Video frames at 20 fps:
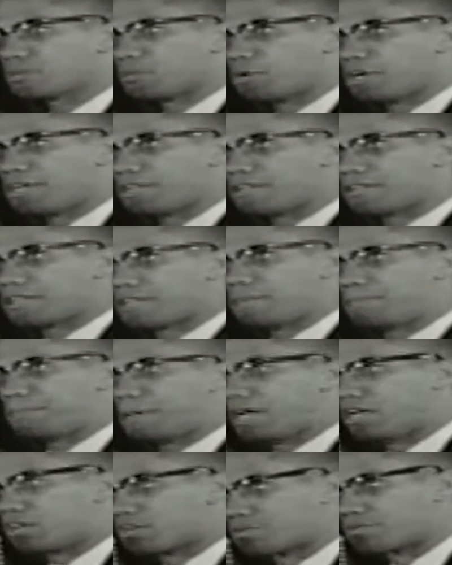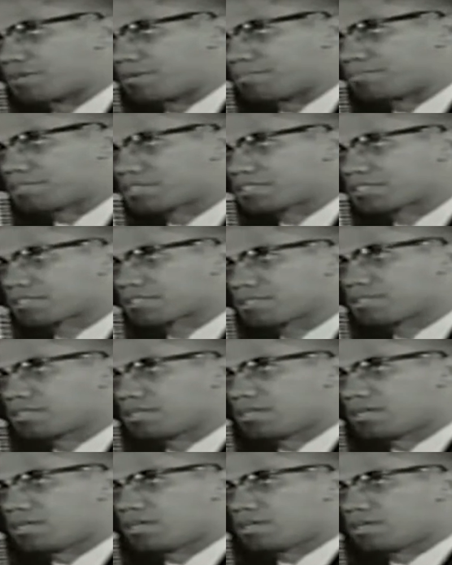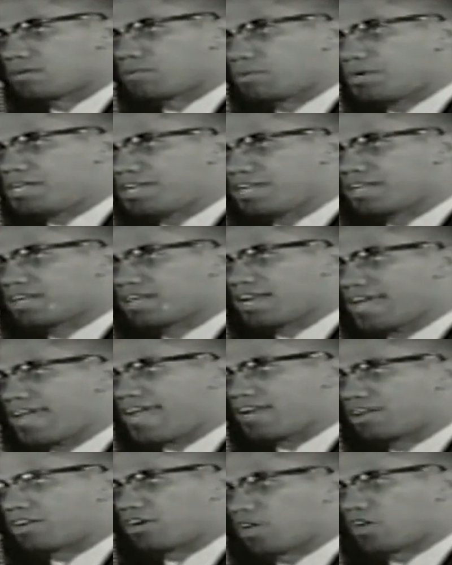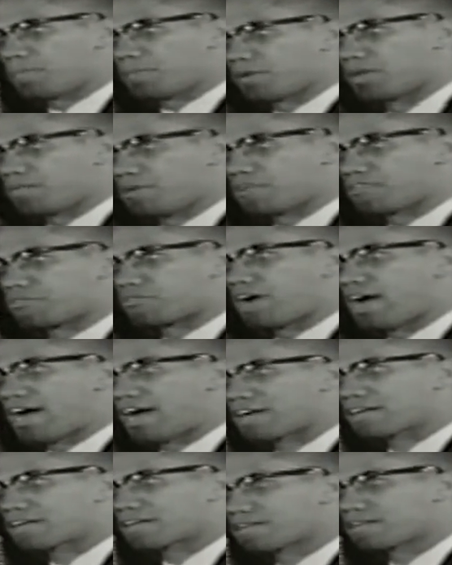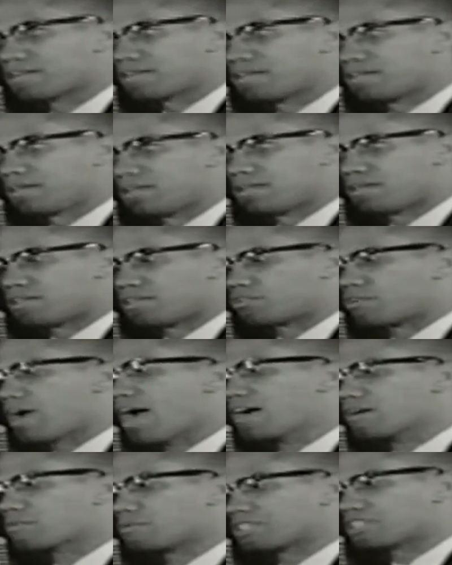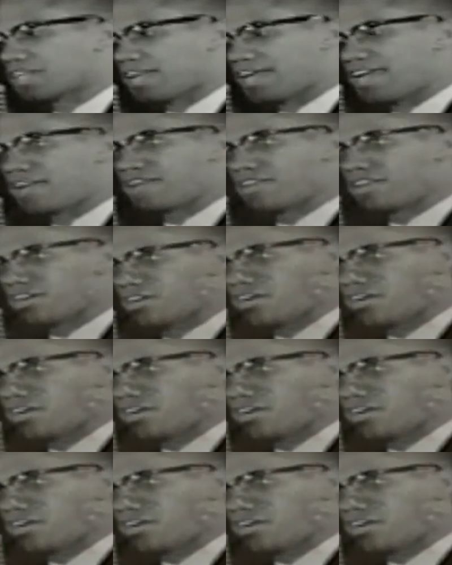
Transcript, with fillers: weren't the Pilgrims. We didn't land on Plymouth Rock. The rock was landed